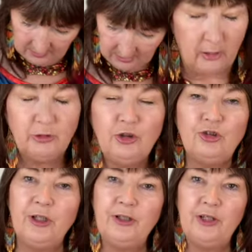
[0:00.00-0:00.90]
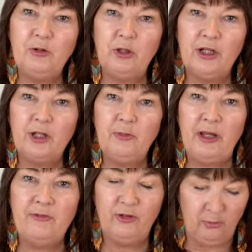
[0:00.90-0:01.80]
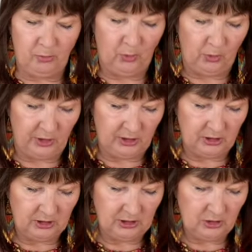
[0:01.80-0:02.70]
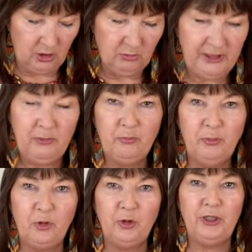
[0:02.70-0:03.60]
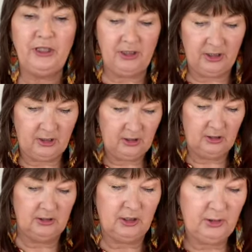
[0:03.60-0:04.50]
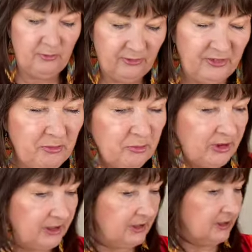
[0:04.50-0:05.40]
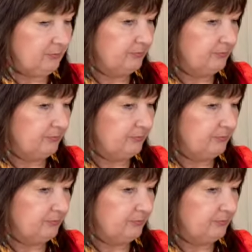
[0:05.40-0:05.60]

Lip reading: I was just trying to think what I can make for a boy, because there's not many boy type fabrics